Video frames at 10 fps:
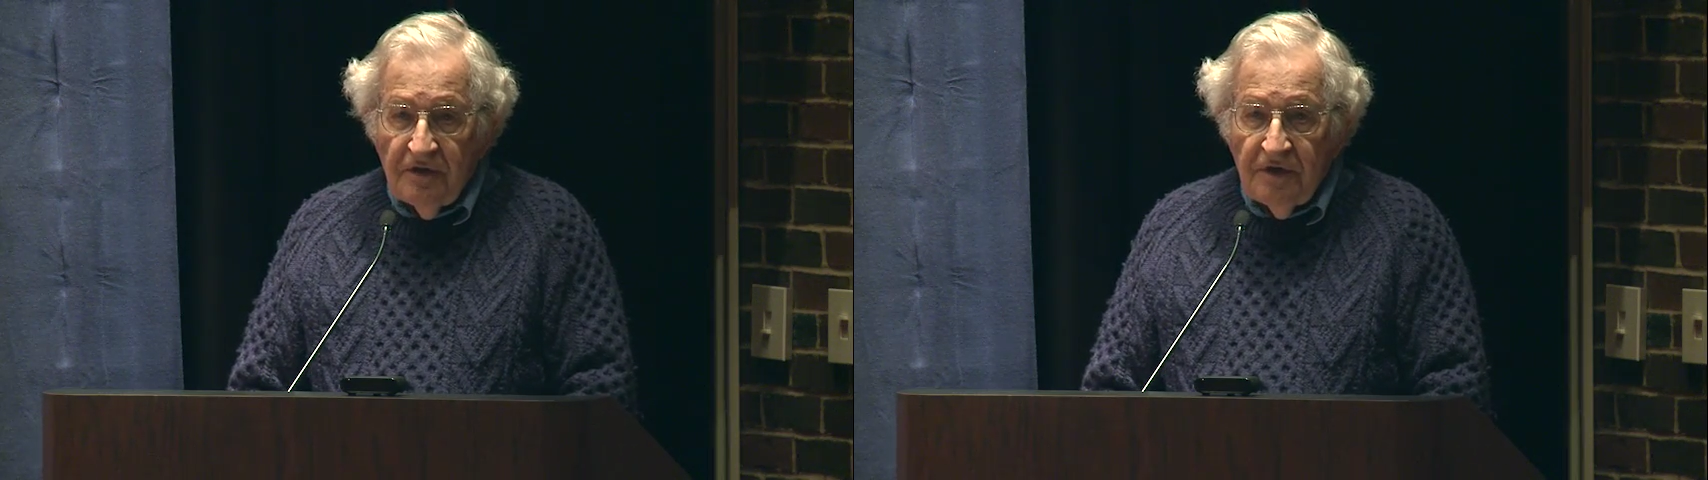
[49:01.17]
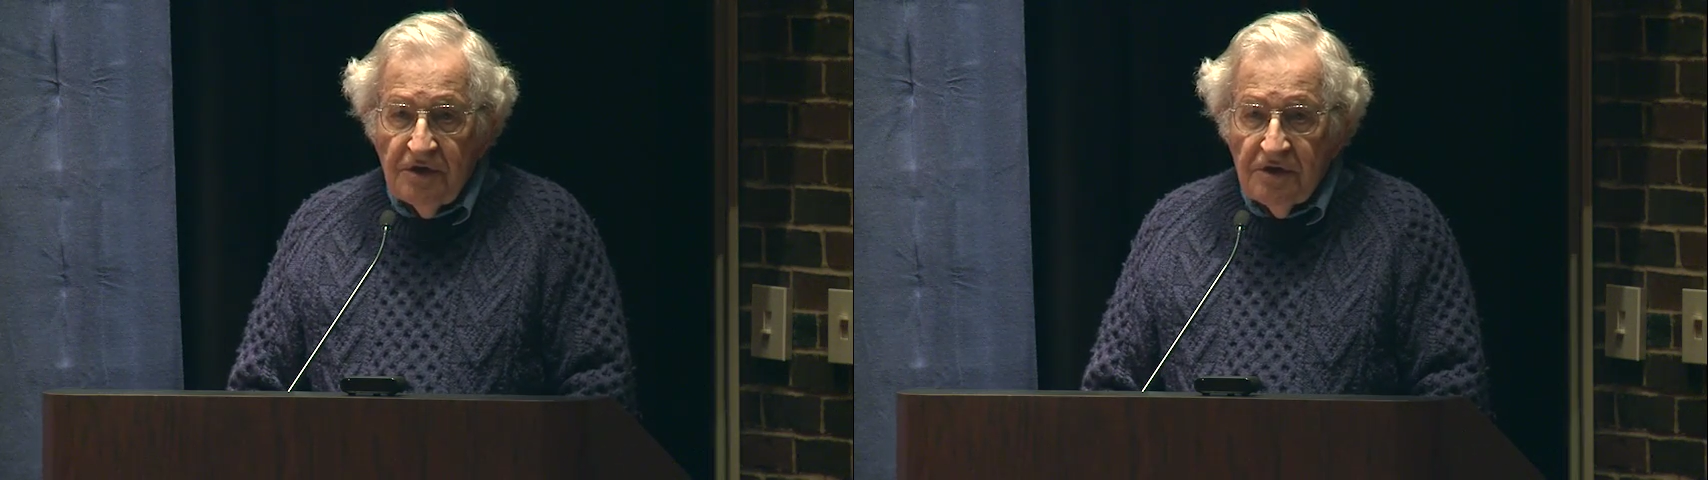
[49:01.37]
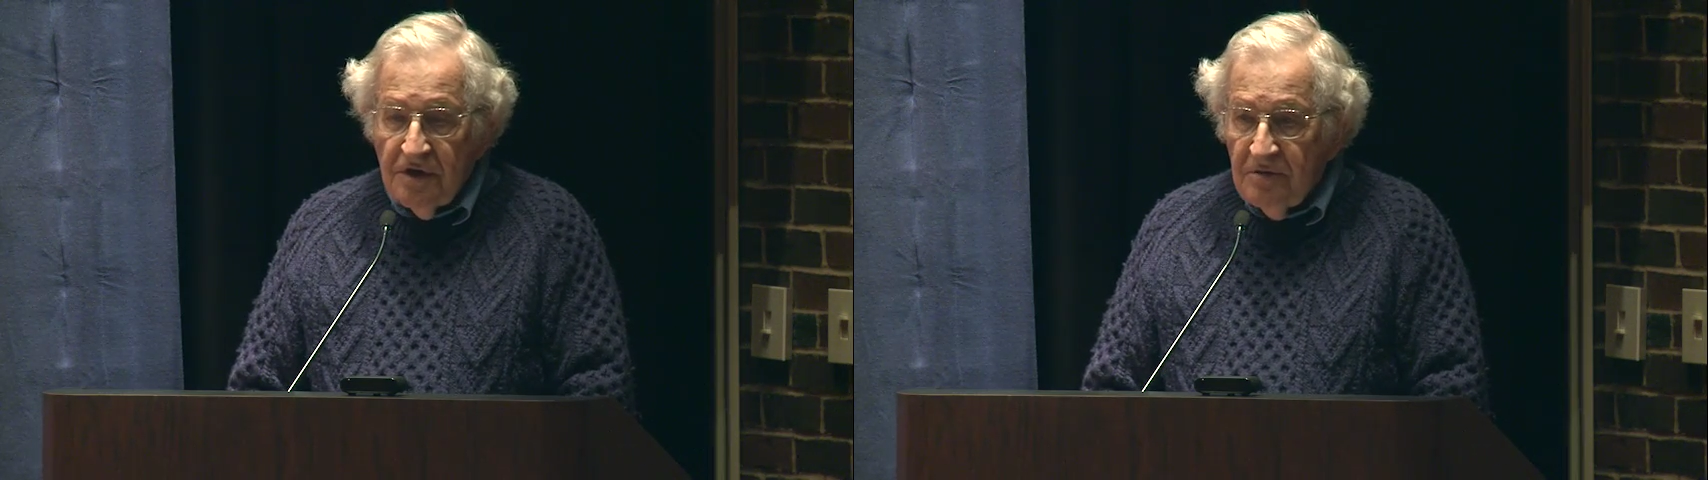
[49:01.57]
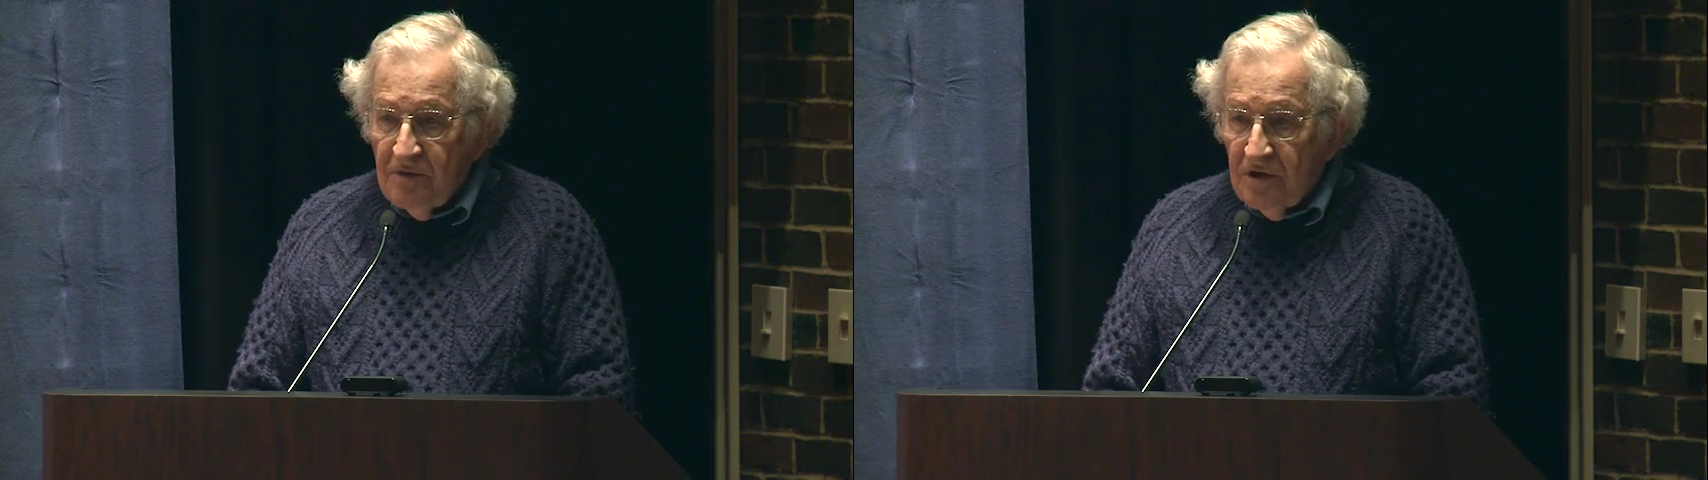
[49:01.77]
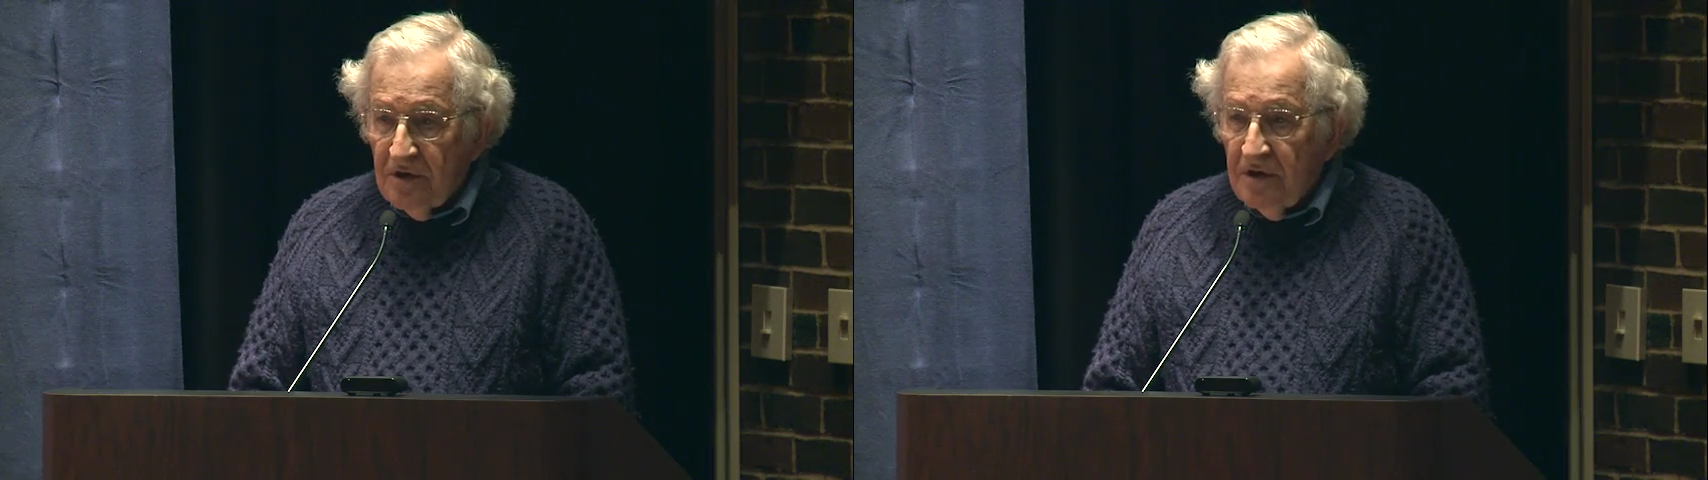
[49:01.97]
of East
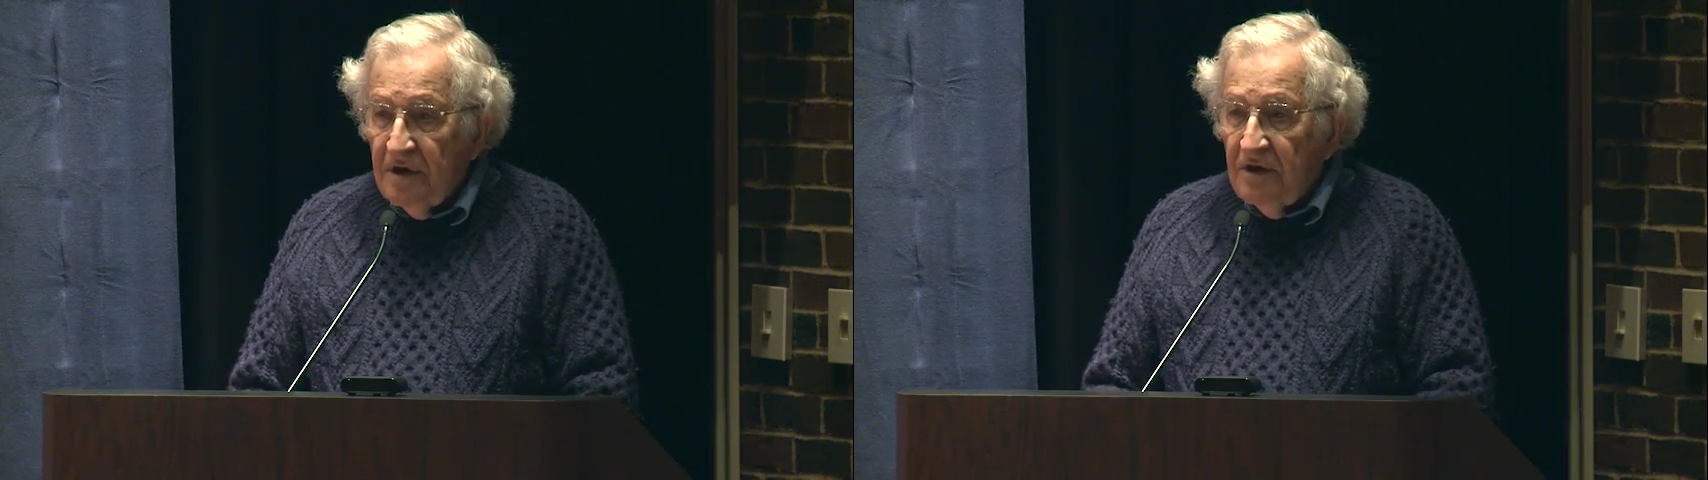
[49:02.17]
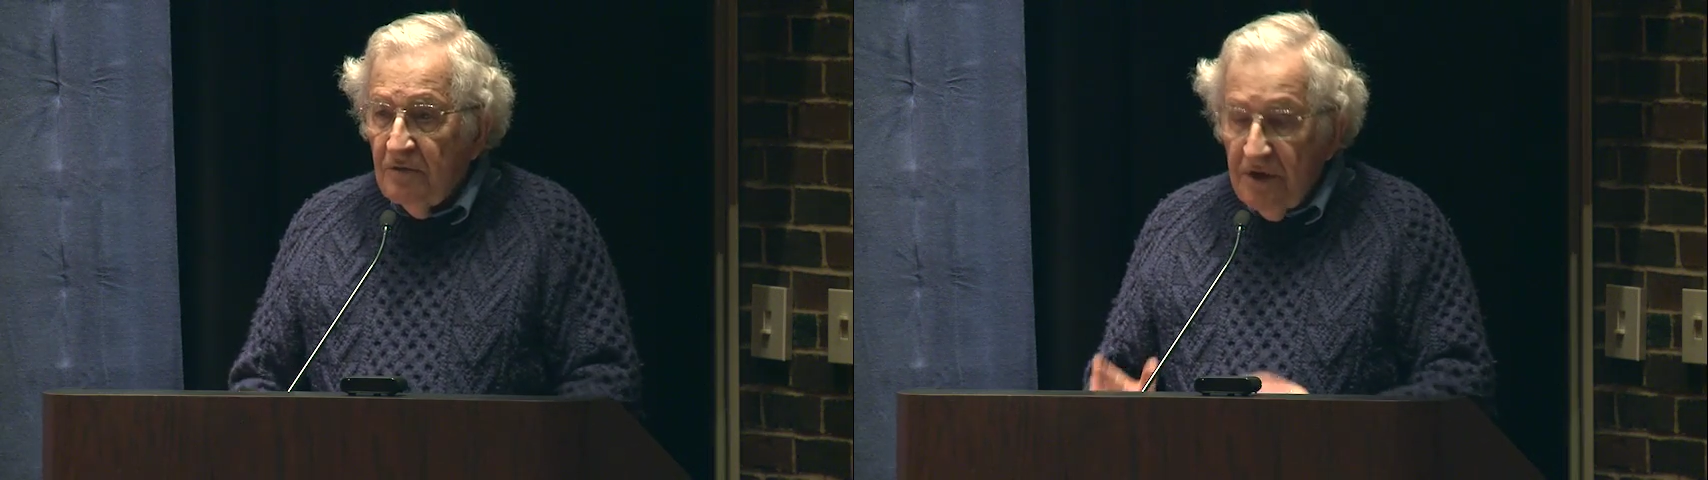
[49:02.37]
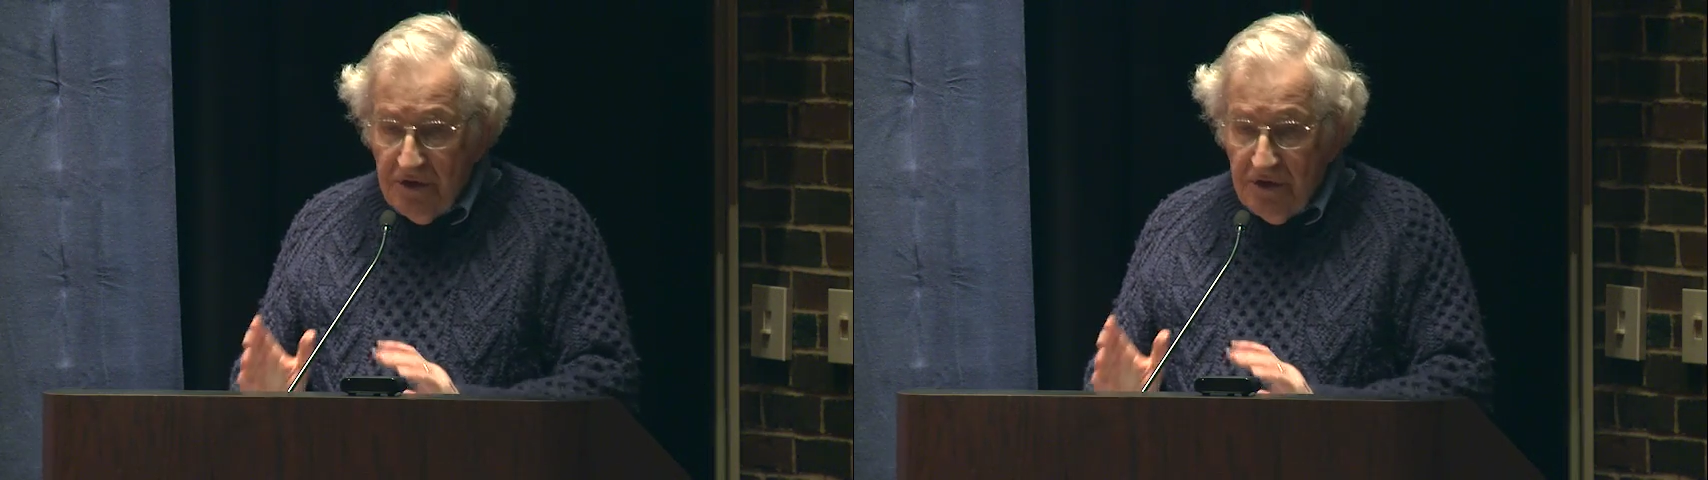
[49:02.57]
Timor with